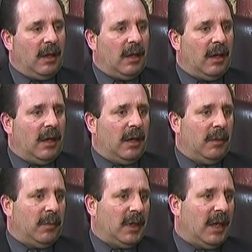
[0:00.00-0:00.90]

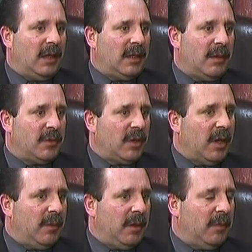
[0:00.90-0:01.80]
But a lot of times they're
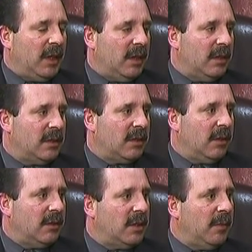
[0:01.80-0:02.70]
coming in because,
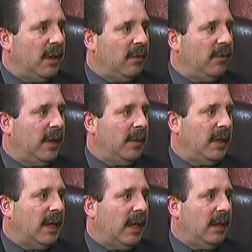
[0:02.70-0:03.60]
somebody in their family
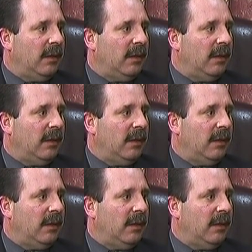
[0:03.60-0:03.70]
died.